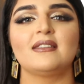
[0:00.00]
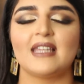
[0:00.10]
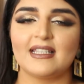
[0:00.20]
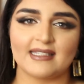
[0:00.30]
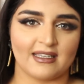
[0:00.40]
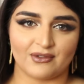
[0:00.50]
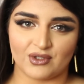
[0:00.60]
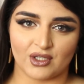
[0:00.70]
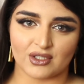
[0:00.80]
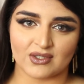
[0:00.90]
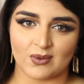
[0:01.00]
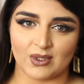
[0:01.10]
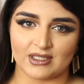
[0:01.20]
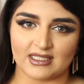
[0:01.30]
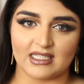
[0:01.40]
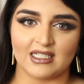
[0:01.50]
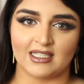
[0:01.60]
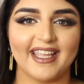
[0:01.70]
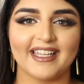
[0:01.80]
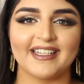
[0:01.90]
Stay safe during this
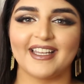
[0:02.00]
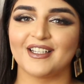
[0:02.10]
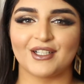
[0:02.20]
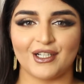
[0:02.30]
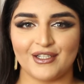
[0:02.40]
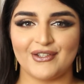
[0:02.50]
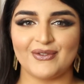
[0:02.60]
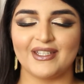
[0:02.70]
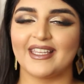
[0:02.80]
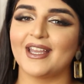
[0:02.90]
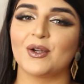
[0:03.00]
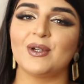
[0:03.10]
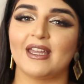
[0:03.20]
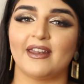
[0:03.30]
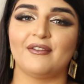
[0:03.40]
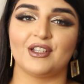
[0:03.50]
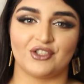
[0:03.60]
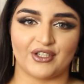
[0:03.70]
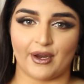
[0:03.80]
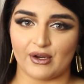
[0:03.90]
quarantine, and I encourage you to get creative
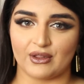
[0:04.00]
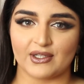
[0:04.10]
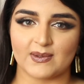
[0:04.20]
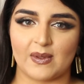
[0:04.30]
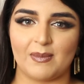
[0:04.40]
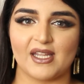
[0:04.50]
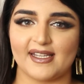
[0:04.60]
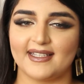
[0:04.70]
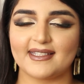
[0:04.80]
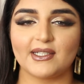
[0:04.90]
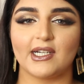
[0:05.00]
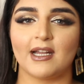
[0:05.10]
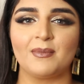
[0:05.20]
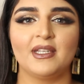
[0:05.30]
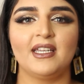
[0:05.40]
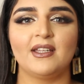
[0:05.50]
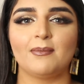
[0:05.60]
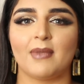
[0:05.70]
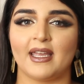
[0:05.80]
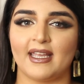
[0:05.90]
and share your looks with me on Instagram.
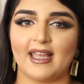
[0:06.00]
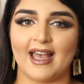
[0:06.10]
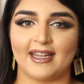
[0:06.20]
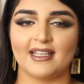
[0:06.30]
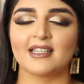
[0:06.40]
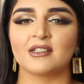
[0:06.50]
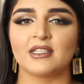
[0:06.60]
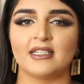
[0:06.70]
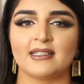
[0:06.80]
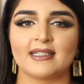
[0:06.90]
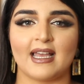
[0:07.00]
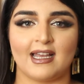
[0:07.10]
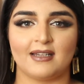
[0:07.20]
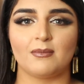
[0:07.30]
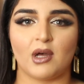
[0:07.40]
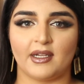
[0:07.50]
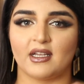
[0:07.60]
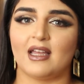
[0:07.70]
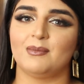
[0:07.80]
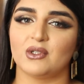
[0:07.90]
My @handle is
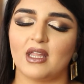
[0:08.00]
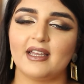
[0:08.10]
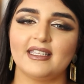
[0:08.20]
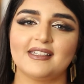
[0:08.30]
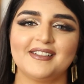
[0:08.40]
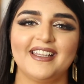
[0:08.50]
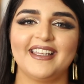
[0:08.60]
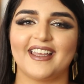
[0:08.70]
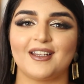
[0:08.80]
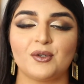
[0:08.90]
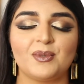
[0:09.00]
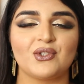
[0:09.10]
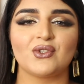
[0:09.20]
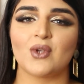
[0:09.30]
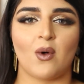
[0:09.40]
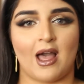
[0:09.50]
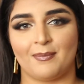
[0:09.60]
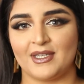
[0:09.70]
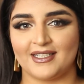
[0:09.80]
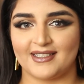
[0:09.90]
@MonicaAbdullahian, and I will be so
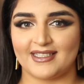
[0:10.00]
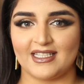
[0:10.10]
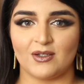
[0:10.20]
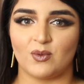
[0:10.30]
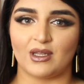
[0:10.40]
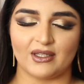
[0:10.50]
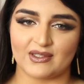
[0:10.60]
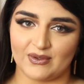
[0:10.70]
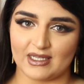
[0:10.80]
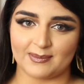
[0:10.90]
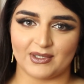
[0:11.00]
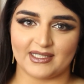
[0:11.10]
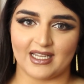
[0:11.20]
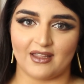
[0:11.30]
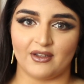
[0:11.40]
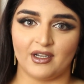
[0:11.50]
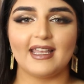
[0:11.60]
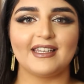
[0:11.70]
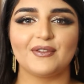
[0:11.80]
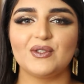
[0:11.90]
happy to see what looks you guys put together.
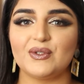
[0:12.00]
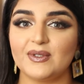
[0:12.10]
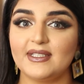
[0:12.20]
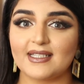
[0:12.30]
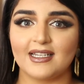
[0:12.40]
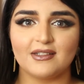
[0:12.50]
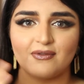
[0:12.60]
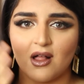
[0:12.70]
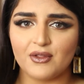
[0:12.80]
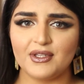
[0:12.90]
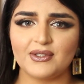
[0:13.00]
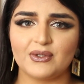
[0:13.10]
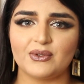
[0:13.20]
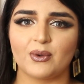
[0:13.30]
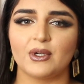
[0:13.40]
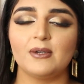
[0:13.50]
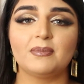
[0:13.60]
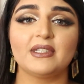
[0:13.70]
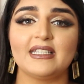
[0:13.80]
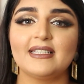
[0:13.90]
And if you do decide to follow this tutorial,
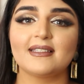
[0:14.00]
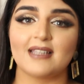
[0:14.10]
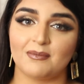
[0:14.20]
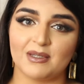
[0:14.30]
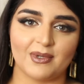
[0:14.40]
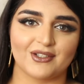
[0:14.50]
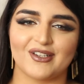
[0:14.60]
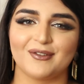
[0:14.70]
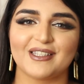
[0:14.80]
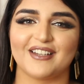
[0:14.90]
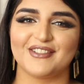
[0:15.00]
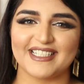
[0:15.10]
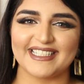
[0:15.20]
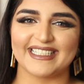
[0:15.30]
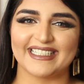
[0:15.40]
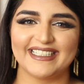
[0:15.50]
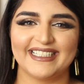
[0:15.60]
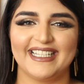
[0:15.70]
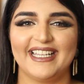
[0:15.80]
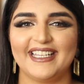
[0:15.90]
please send me a picture. I would love to see
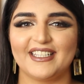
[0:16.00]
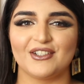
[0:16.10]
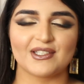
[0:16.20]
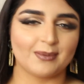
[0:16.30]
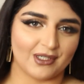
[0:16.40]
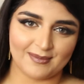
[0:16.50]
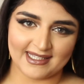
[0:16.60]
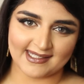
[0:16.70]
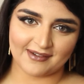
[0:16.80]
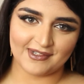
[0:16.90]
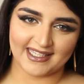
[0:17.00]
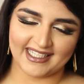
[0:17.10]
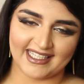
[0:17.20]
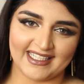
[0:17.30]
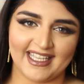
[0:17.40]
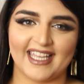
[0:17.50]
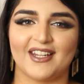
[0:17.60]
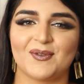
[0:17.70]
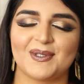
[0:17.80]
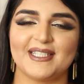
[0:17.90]
it. Your support means everything,
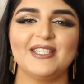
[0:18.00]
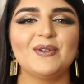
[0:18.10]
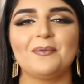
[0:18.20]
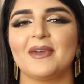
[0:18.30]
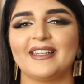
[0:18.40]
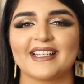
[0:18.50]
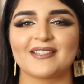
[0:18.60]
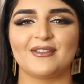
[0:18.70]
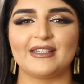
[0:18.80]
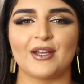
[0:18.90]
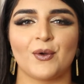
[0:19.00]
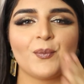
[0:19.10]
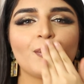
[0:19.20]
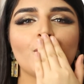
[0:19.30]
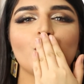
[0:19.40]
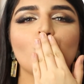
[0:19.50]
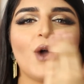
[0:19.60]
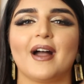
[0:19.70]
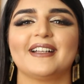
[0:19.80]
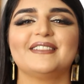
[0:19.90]
and I will see you in my next video.
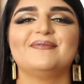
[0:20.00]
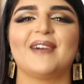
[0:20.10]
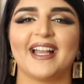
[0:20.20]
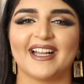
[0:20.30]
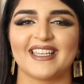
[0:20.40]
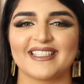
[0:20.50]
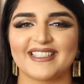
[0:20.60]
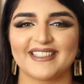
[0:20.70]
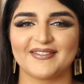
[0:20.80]
Mwah. Bye guys.